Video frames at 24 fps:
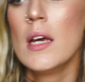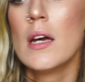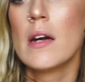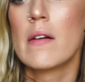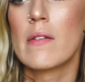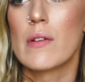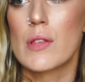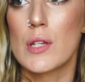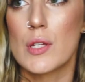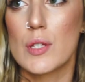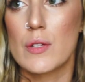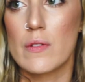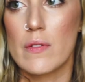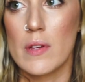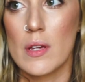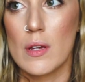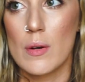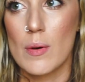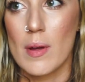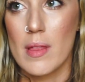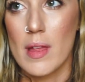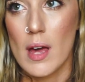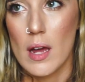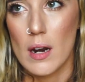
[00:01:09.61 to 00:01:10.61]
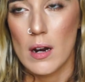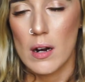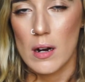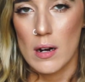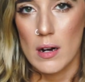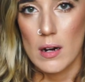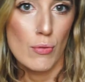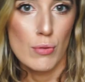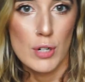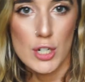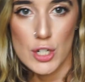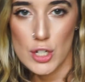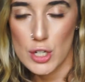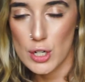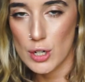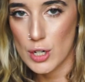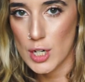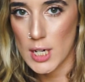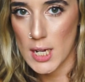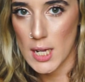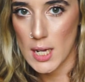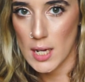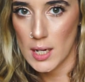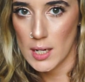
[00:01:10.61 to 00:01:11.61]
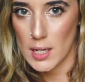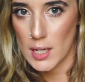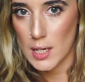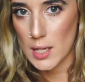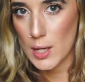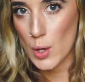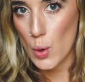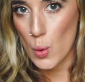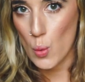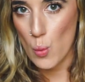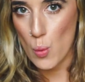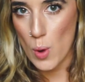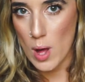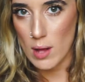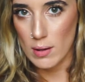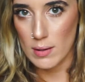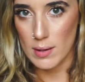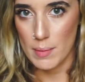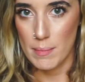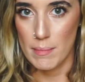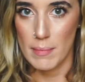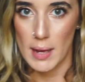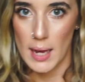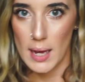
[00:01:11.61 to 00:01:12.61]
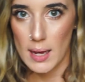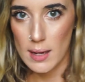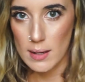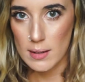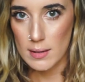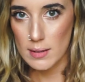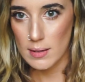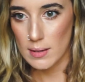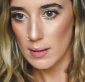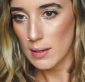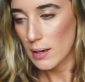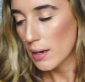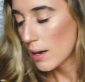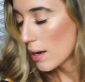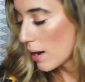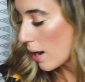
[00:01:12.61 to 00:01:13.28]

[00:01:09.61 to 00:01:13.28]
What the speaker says: For those of you that are returning, welcome back.